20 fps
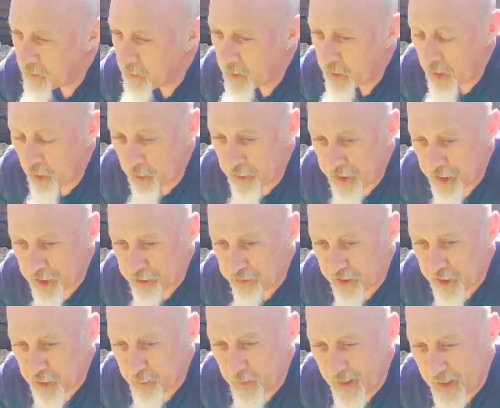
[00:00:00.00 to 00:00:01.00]
No
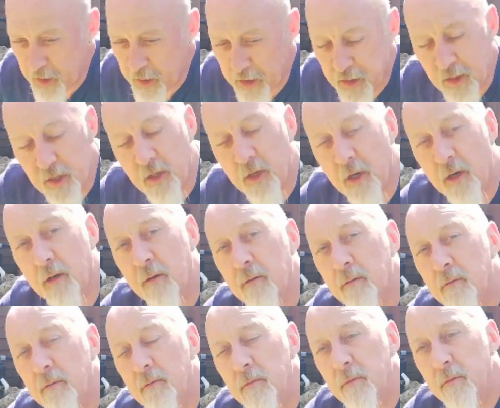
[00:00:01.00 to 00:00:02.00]
disrespect to the girl.
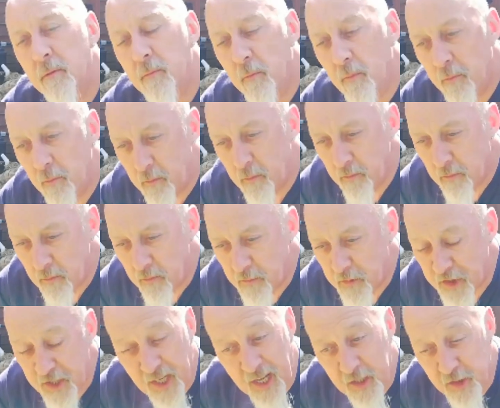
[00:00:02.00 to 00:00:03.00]

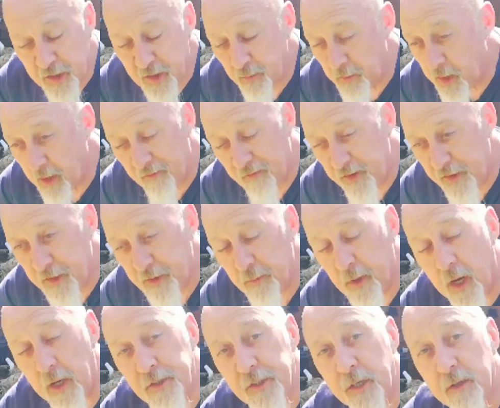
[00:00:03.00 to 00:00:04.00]
She had some lovely
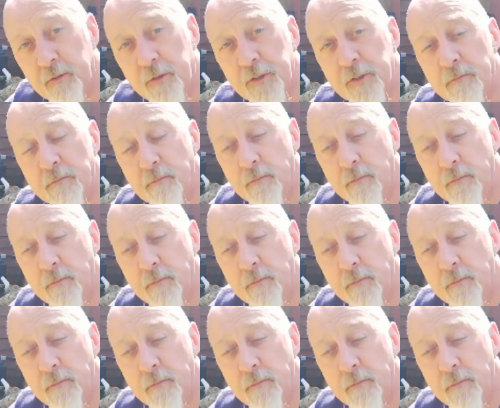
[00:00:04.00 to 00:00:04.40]
tomatoes.